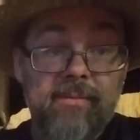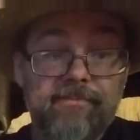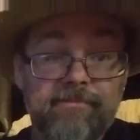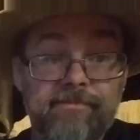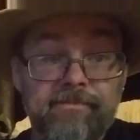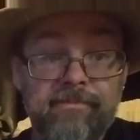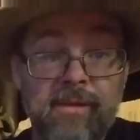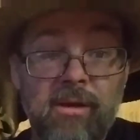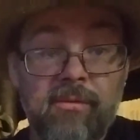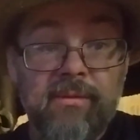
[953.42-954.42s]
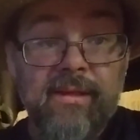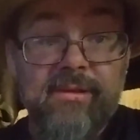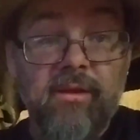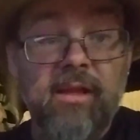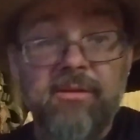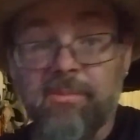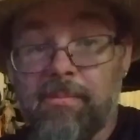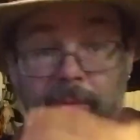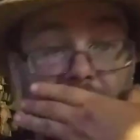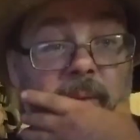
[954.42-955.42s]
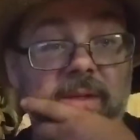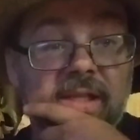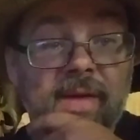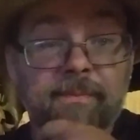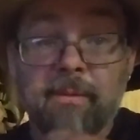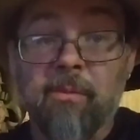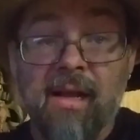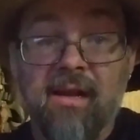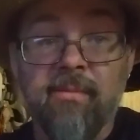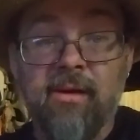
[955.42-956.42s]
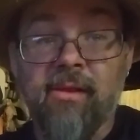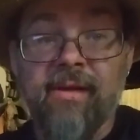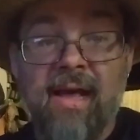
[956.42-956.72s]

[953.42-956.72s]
You know, he still lets me pet him and stuff, but when I come here to the desk,